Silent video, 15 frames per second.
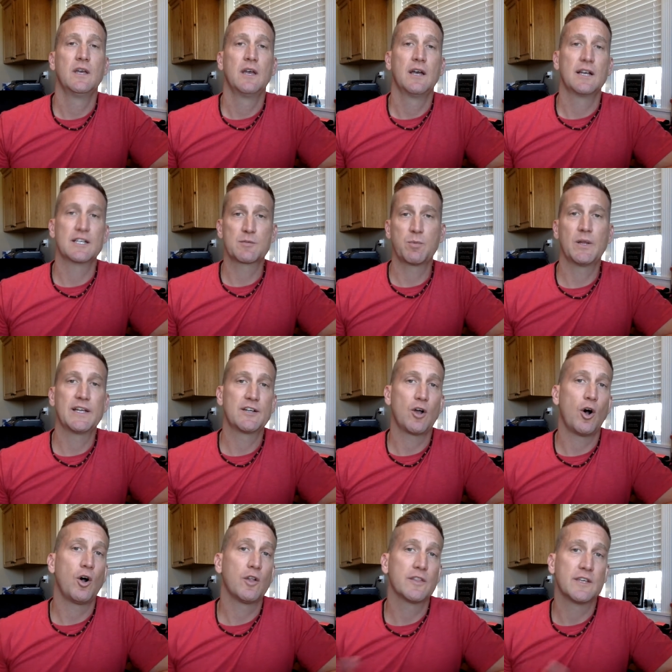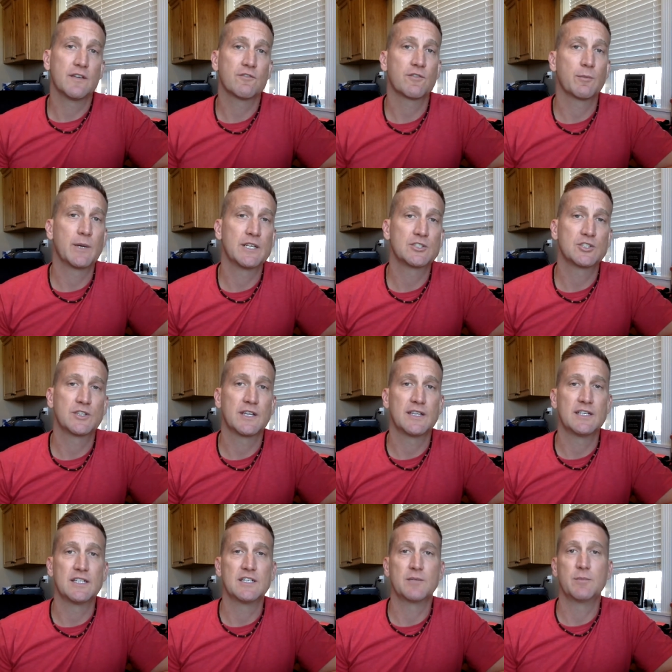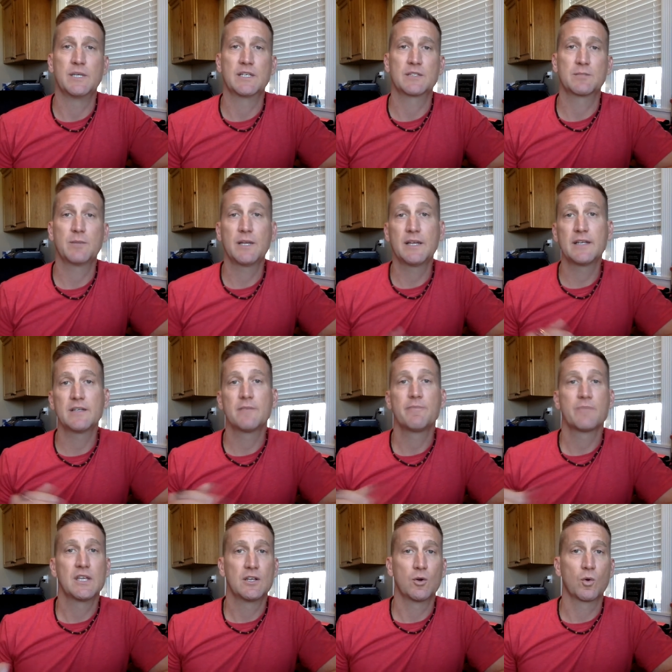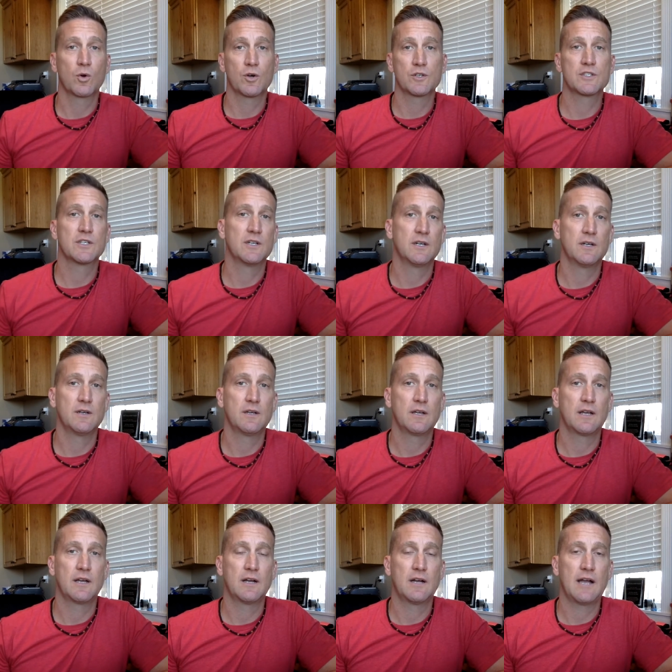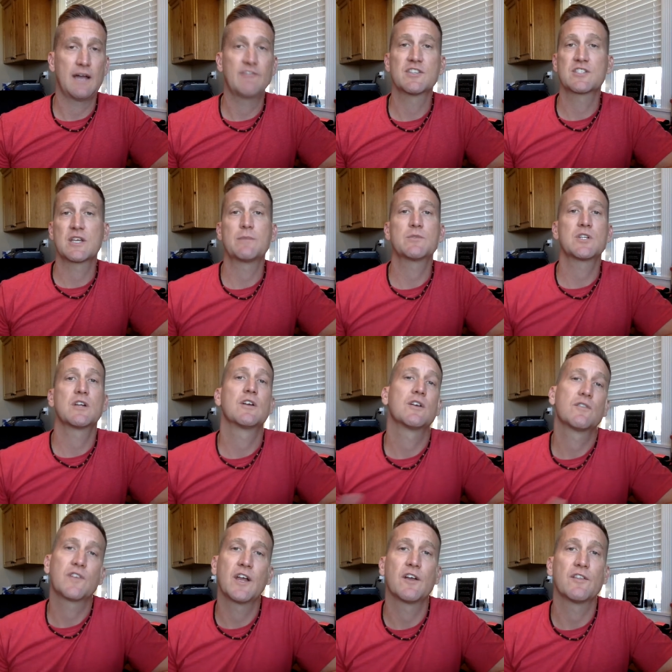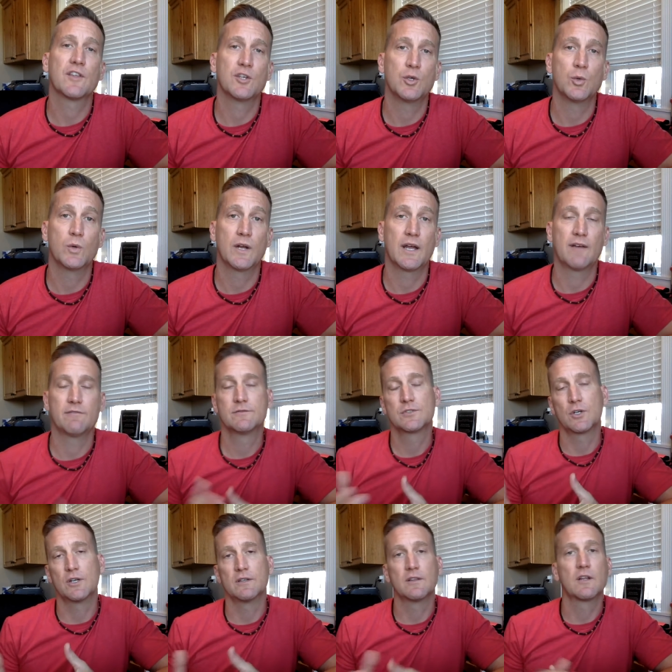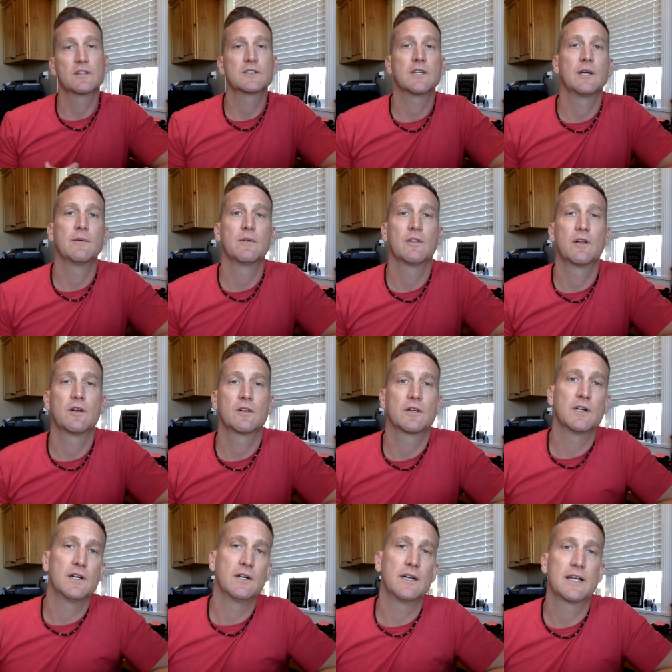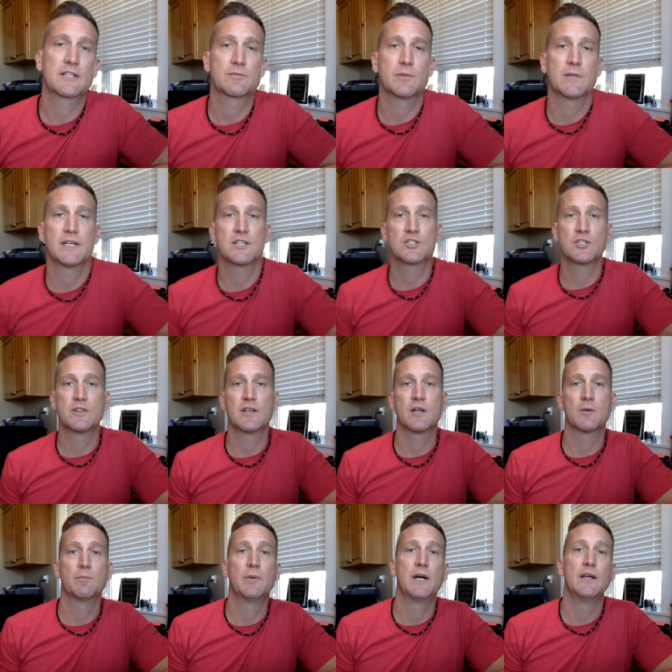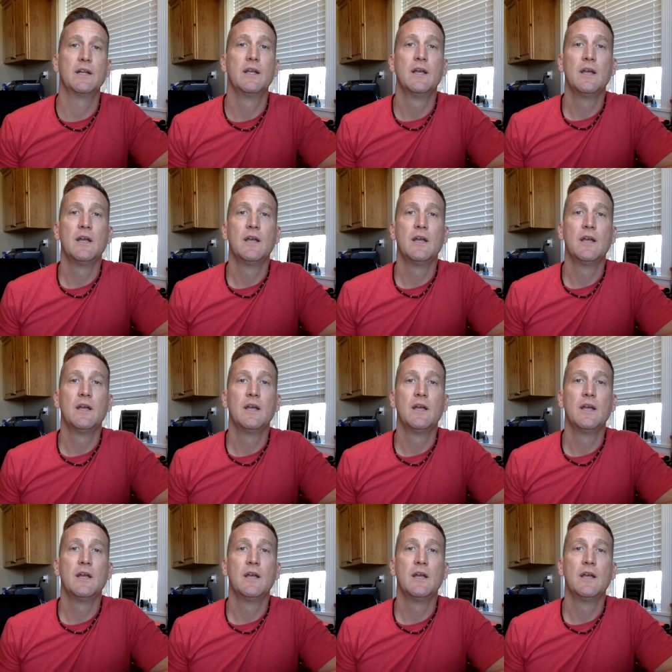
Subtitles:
explained all the information that need to be explained in order to have the same standard of care that you would have. Sorry, long explanation there. But